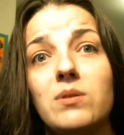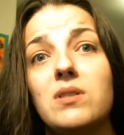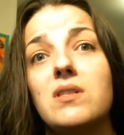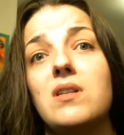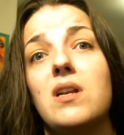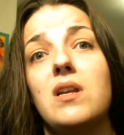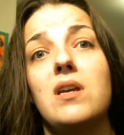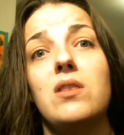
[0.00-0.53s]

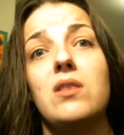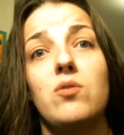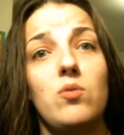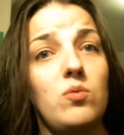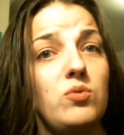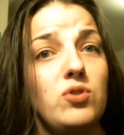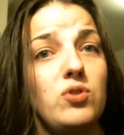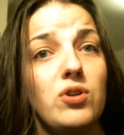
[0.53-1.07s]
study in their
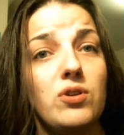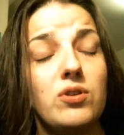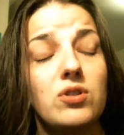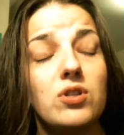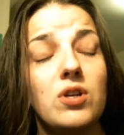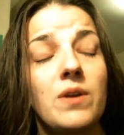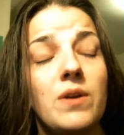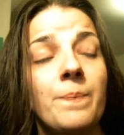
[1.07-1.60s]
own
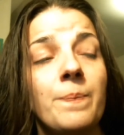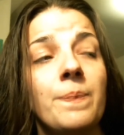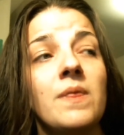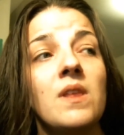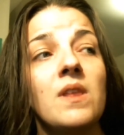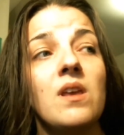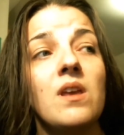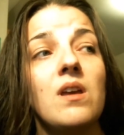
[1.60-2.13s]
church.
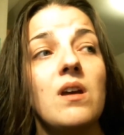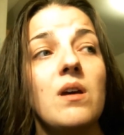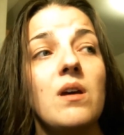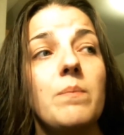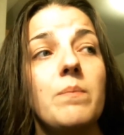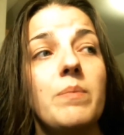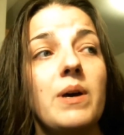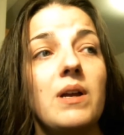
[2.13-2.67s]

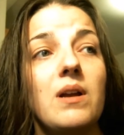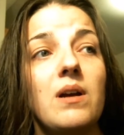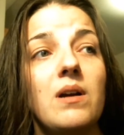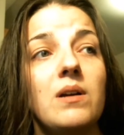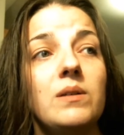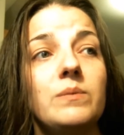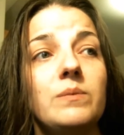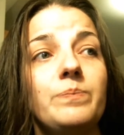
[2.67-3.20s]
But
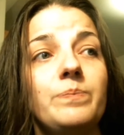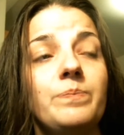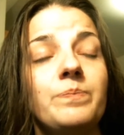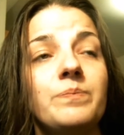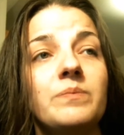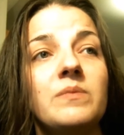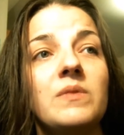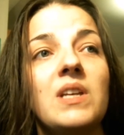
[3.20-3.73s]
in
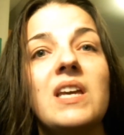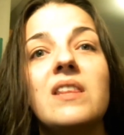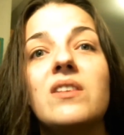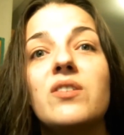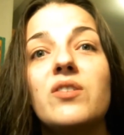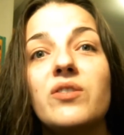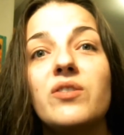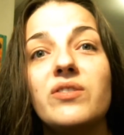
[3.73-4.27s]

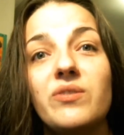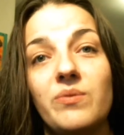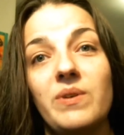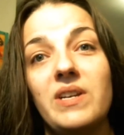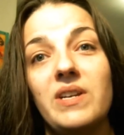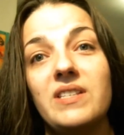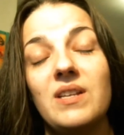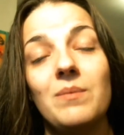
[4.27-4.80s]
the
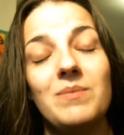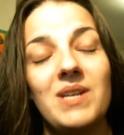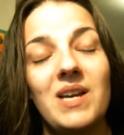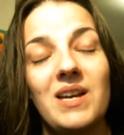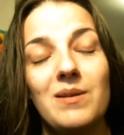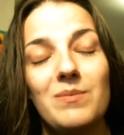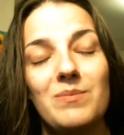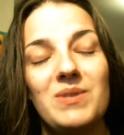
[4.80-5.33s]
nursery,
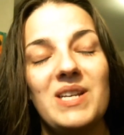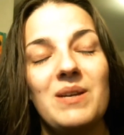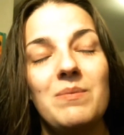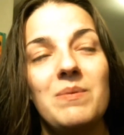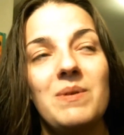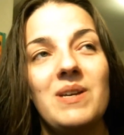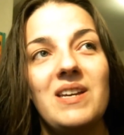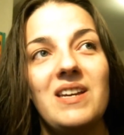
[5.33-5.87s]
sometimes it could
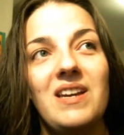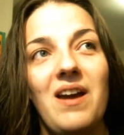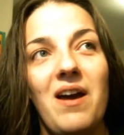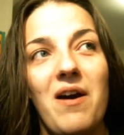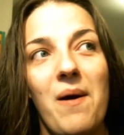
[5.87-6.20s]
be